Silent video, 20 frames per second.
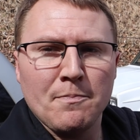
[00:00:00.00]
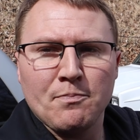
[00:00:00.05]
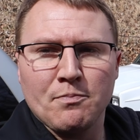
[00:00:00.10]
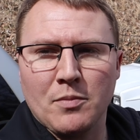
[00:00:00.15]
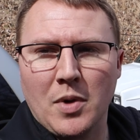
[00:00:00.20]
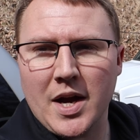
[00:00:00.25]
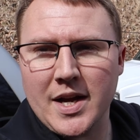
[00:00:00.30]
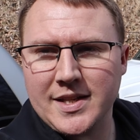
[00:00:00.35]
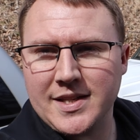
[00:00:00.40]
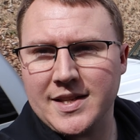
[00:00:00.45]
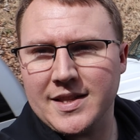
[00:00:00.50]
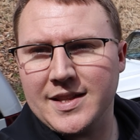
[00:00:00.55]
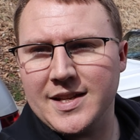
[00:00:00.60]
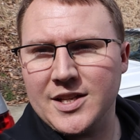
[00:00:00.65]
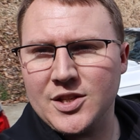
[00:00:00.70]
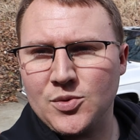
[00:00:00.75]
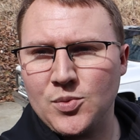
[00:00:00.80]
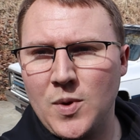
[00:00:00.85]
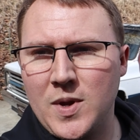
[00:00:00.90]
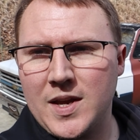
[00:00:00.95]
But
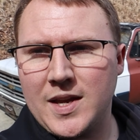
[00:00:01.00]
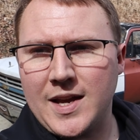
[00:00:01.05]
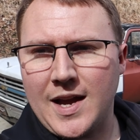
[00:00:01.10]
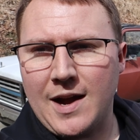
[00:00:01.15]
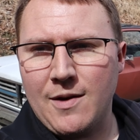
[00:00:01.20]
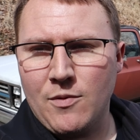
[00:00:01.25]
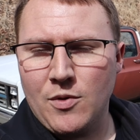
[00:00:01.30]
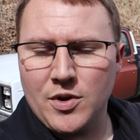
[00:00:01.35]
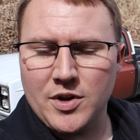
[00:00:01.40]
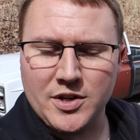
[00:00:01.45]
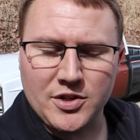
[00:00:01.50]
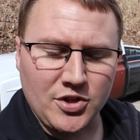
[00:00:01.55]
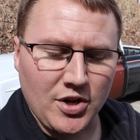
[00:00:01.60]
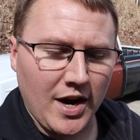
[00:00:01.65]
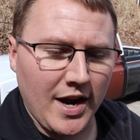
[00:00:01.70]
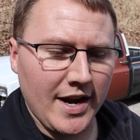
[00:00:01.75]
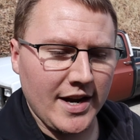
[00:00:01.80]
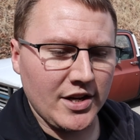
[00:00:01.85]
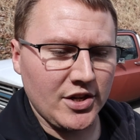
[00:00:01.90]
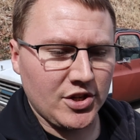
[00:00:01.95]
this week, I'm going to
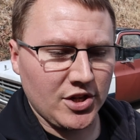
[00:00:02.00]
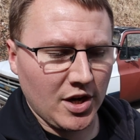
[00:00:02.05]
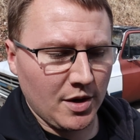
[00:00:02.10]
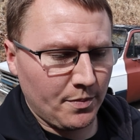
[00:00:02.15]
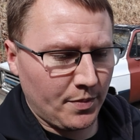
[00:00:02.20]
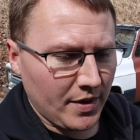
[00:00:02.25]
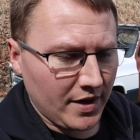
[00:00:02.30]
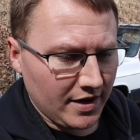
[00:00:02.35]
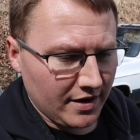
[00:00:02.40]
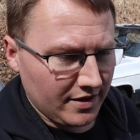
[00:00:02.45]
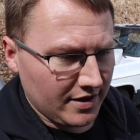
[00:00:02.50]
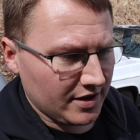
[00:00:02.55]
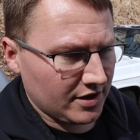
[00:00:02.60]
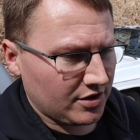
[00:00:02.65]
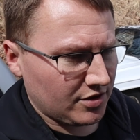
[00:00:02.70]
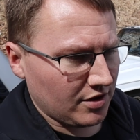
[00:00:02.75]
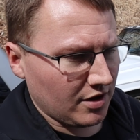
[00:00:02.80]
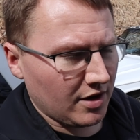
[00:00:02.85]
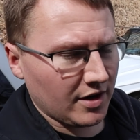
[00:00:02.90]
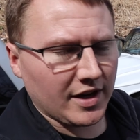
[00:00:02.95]
try and jump into this
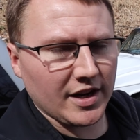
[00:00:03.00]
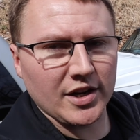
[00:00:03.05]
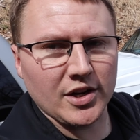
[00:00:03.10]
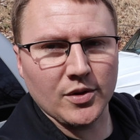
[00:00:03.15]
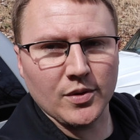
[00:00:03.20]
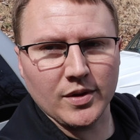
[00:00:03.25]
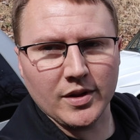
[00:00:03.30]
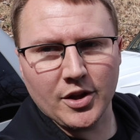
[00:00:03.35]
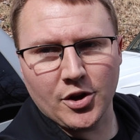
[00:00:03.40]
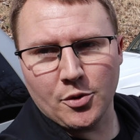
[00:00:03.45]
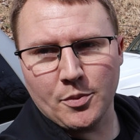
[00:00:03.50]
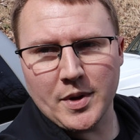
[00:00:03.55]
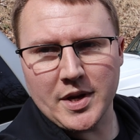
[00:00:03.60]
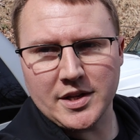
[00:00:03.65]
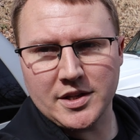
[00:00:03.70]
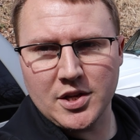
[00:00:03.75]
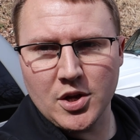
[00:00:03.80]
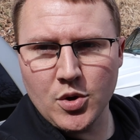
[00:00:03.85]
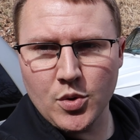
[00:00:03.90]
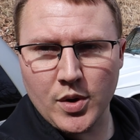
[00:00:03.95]
truck and do a little
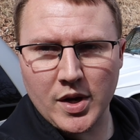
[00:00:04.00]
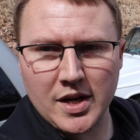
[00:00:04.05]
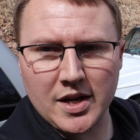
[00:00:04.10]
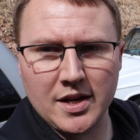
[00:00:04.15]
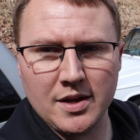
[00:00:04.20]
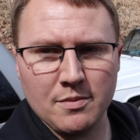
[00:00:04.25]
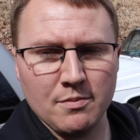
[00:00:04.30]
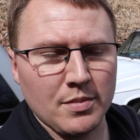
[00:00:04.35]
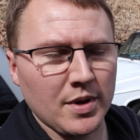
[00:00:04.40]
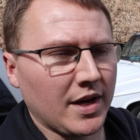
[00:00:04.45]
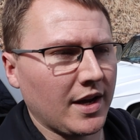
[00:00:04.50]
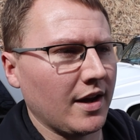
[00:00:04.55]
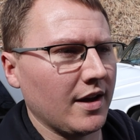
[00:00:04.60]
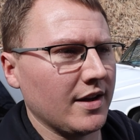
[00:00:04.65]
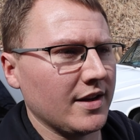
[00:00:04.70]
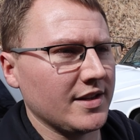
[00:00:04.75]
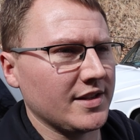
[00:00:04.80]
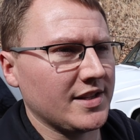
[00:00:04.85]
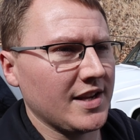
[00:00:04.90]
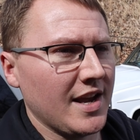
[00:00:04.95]
bit to it
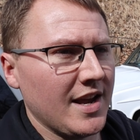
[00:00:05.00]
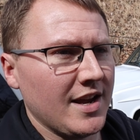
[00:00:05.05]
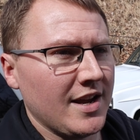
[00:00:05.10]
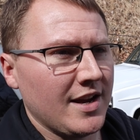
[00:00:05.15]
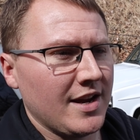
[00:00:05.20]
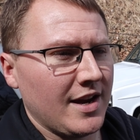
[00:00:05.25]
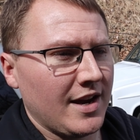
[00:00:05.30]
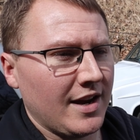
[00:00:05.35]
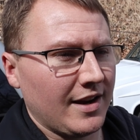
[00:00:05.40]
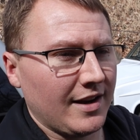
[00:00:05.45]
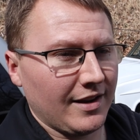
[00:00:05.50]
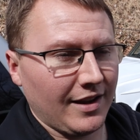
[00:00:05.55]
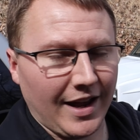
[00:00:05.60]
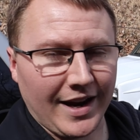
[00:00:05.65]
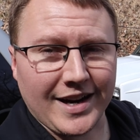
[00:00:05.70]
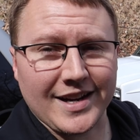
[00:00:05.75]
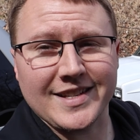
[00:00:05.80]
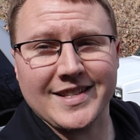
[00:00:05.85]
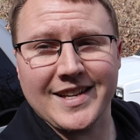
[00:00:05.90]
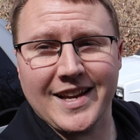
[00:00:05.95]
because,
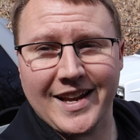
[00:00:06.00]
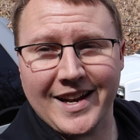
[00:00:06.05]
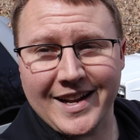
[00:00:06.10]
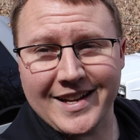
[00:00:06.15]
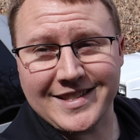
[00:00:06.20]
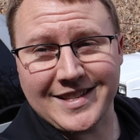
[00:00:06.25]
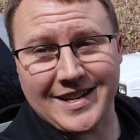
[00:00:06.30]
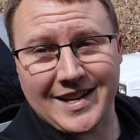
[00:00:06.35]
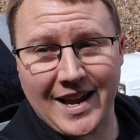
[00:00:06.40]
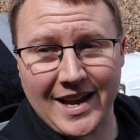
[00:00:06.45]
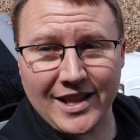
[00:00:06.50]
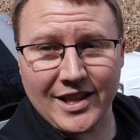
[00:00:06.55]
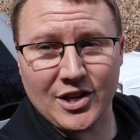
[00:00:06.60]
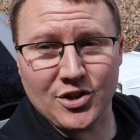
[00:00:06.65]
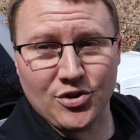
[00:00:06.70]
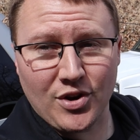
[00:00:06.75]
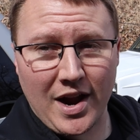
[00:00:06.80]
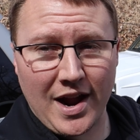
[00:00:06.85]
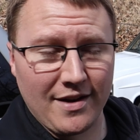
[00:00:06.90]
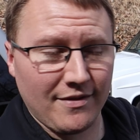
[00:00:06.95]
like I said, it's a daily
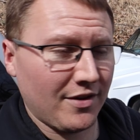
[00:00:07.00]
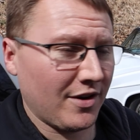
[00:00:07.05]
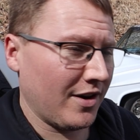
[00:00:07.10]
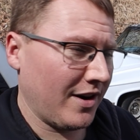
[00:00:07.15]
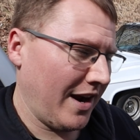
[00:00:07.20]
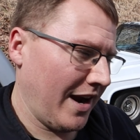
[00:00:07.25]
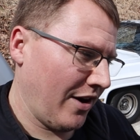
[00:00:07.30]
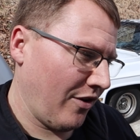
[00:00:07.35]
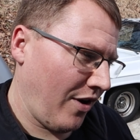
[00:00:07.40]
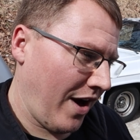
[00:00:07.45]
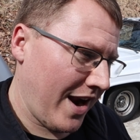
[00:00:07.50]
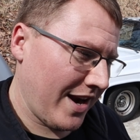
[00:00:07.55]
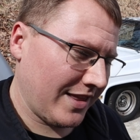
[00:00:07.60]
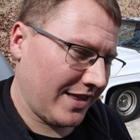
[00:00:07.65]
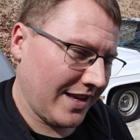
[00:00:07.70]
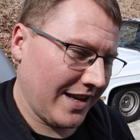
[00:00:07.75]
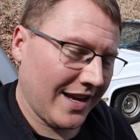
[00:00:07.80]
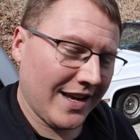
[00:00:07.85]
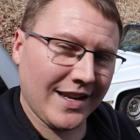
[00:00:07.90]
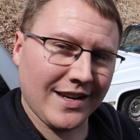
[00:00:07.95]
driver, and right at
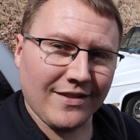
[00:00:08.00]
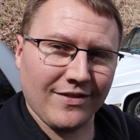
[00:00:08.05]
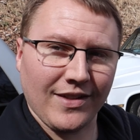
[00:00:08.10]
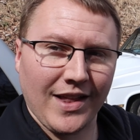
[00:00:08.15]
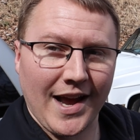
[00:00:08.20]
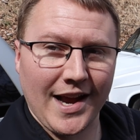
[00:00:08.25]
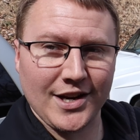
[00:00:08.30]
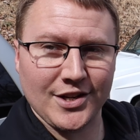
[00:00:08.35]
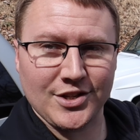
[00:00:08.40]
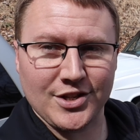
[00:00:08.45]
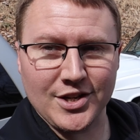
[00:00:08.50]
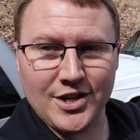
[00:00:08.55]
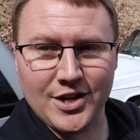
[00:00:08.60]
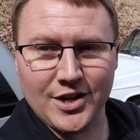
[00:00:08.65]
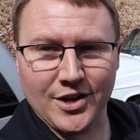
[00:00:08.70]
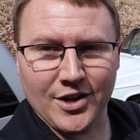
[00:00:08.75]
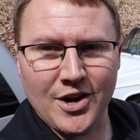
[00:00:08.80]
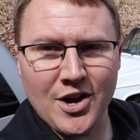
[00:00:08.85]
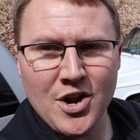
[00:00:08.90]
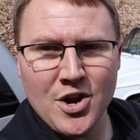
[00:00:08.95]
the end of last
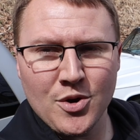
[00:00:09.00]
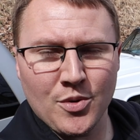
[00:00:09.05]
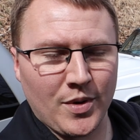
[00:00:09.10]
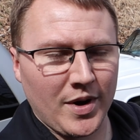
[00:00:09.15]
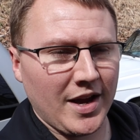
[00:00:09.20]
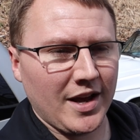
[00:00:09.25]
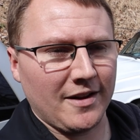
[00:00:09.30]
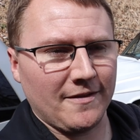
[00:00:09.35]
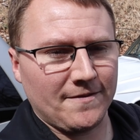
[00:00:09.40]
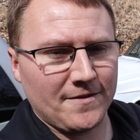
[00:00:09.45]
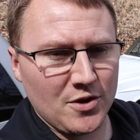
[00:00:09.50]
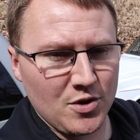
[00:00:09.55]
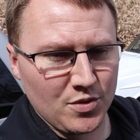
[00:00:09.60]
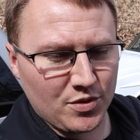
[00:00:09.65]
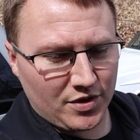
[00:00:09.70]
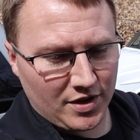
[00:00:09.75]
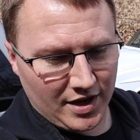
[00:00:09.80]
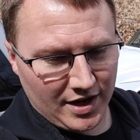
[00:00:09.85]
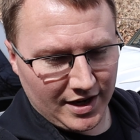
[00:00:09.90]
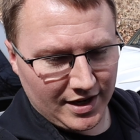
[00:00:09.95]
year, we had a few
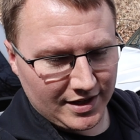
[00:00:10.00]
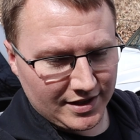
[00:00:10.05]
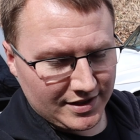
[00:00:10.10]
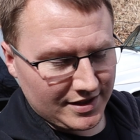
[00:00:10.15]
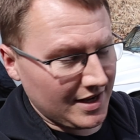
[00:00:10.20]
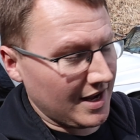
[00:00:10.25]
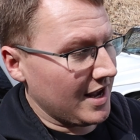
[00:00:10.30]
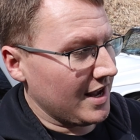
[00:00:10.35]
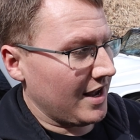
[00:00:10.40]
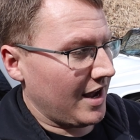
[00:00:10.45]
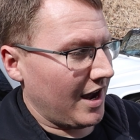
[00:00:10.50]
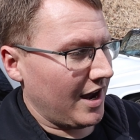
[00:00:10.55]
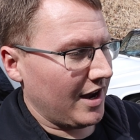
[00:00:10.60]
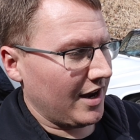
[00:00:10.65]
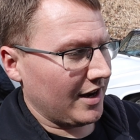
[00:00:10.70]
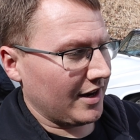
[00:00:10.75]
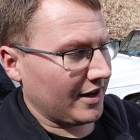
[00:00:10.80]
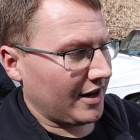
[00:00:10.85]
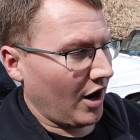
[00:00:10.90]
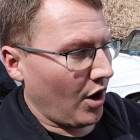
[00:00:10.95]
things
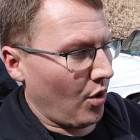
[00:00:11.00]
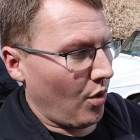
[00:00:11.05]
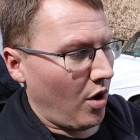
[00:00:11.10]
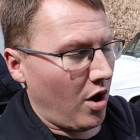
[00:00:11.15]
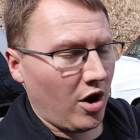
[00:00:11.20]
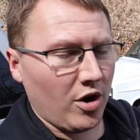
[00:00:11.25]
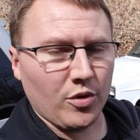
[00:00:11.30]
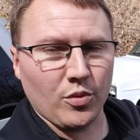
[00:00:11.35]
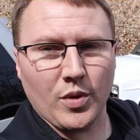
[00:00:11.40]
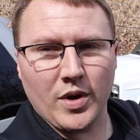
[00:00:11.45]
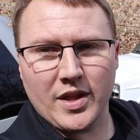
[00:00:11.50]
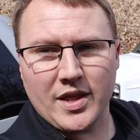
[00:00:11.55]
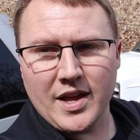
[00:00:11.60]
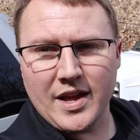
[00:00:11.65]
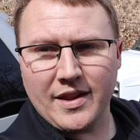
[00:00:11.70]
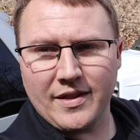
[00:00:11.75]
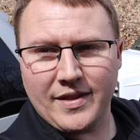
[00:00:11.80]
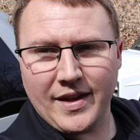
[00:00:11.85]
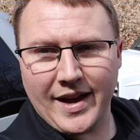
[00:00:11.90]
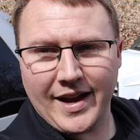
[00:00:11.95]
go on with
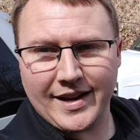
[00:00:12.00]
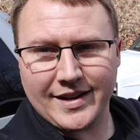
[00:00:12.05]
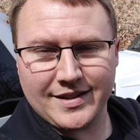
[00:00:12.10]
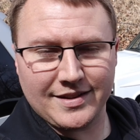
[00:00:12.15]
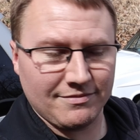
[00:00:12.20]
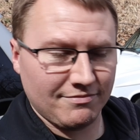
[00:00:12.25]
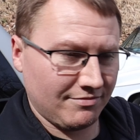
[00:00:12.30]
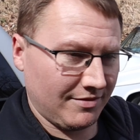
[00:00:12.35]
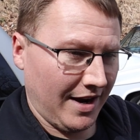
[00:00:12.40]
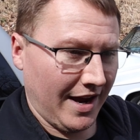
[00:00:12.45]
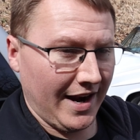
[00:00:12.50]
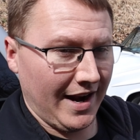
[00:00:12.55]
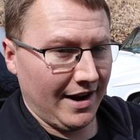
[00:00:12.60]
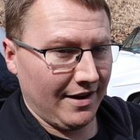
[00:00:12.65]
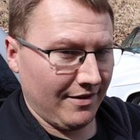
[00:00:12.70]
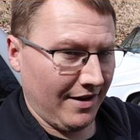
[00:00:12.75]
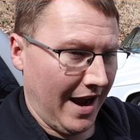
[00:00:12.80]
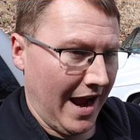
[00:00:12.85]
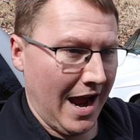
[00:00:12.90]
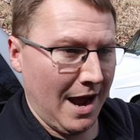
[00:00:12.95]
it that kind
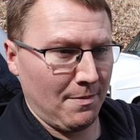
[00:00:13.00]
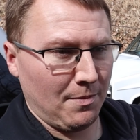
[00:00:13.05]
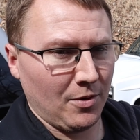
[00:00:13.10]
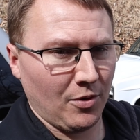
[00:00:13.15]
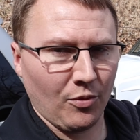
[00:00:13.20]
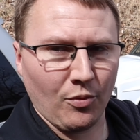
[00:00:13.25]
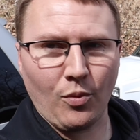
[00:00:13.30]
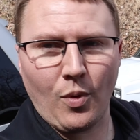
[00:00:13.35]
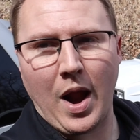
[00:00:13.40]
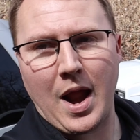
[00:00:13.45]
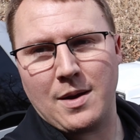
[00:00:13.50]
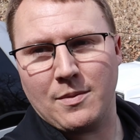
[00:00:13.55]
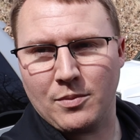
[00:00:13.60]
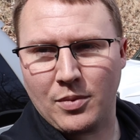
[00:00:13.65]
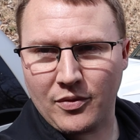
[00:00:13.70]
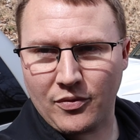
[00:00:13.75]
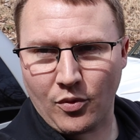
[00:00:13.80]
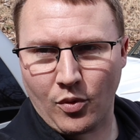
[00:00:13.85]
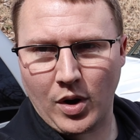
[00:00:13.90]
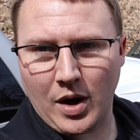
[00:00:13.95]
of happened right
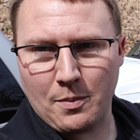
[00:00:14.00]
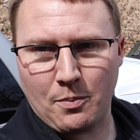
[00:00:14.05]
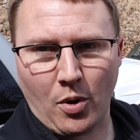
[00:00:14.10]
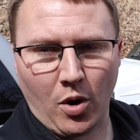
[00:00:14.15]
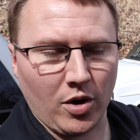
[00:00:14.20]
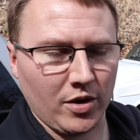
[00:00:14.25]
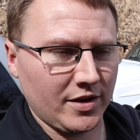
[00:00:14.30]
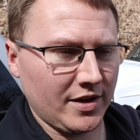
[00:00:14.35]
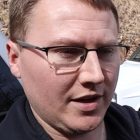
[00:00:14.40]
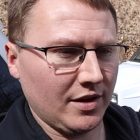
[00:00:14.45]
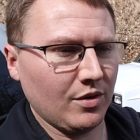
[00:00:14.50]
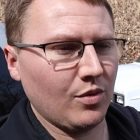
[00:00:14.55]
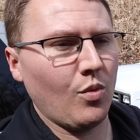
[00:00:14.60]
before I parked it.